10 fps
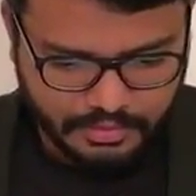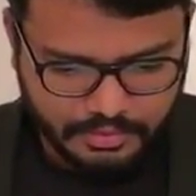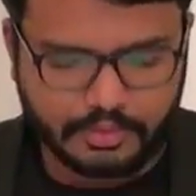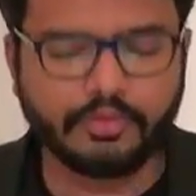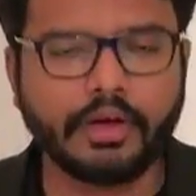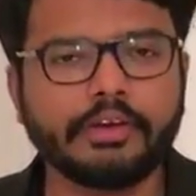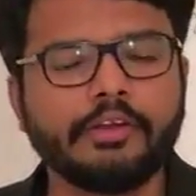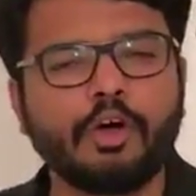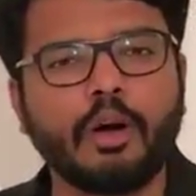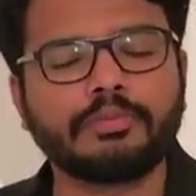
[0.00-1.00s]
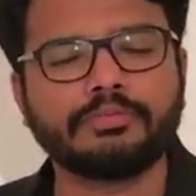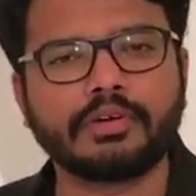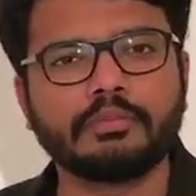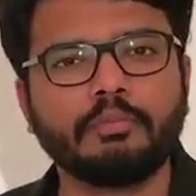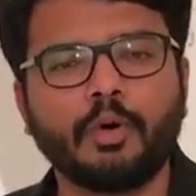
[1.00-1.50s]
So why did you opt for
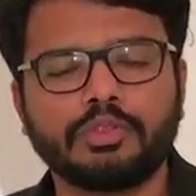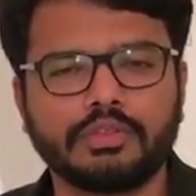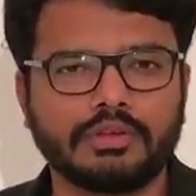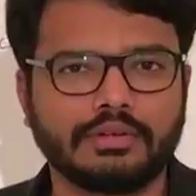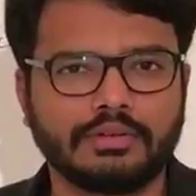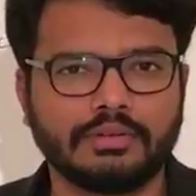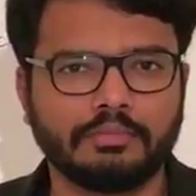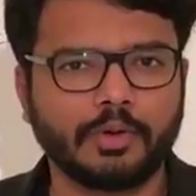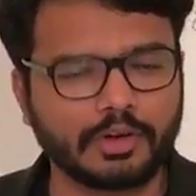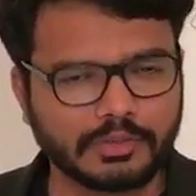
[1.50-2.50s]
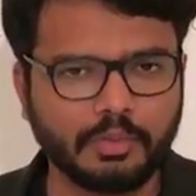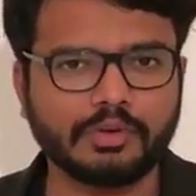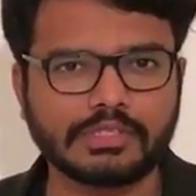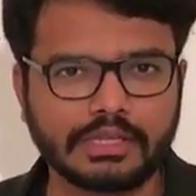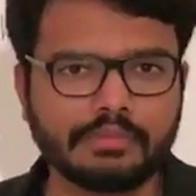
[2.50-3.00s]
both? Because
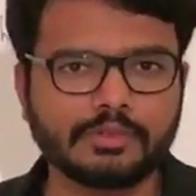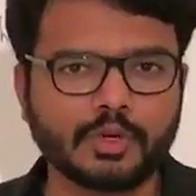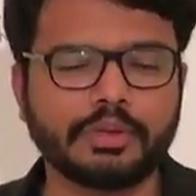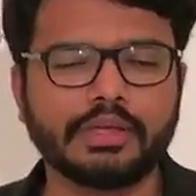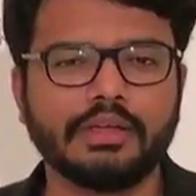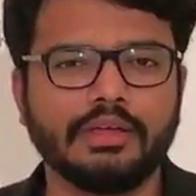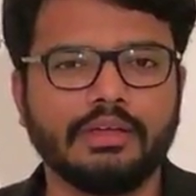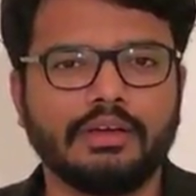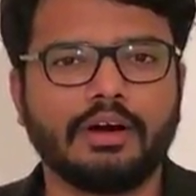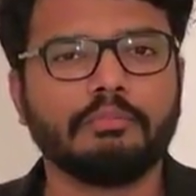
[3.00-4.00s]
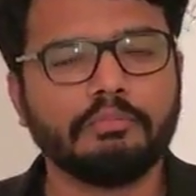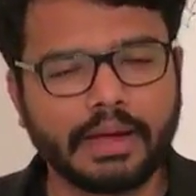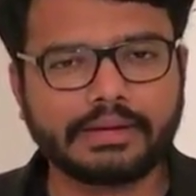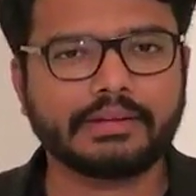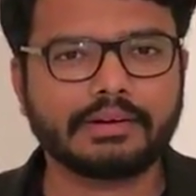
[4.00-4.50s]
both seems to be a
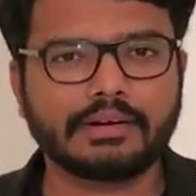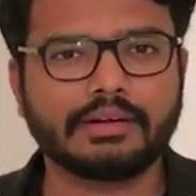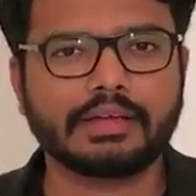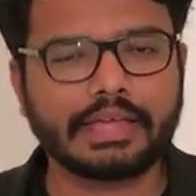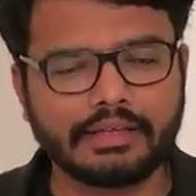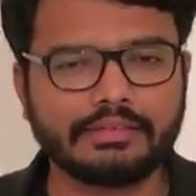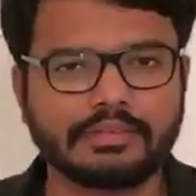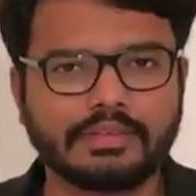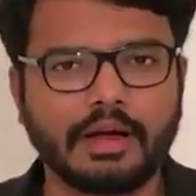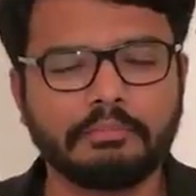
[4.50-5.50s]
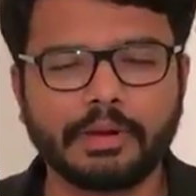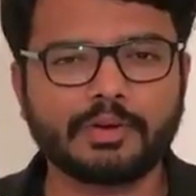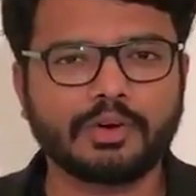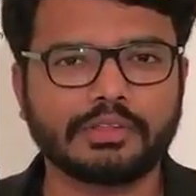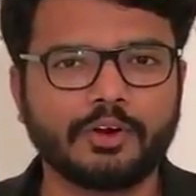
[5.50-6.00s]
better guess compared to
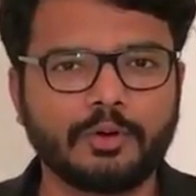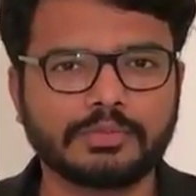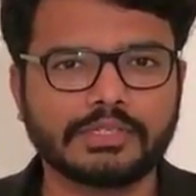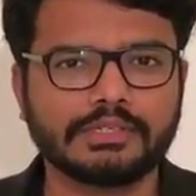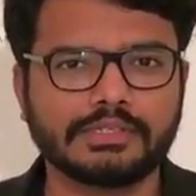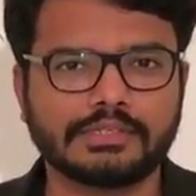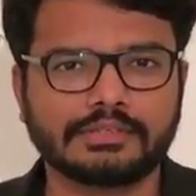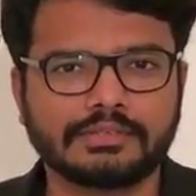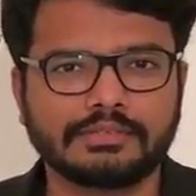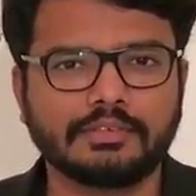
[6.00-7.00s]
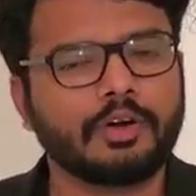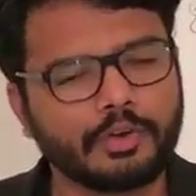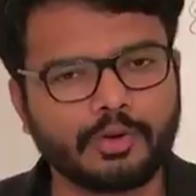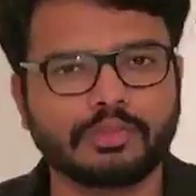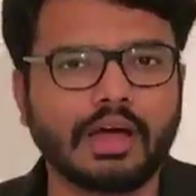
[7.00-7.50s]
other options. How do you
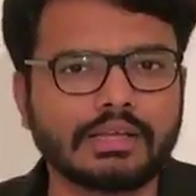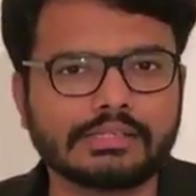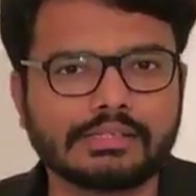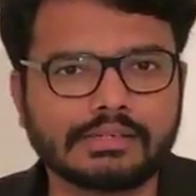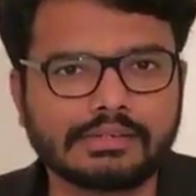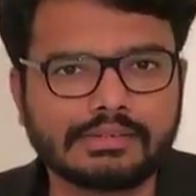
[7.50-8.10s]
know the answer?